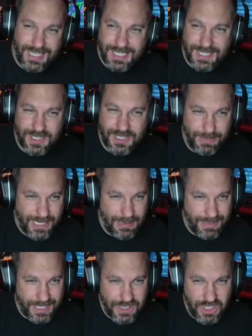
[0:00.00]
consider
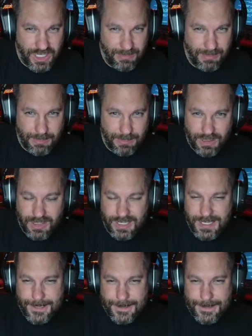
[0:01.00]
becoming a channel member.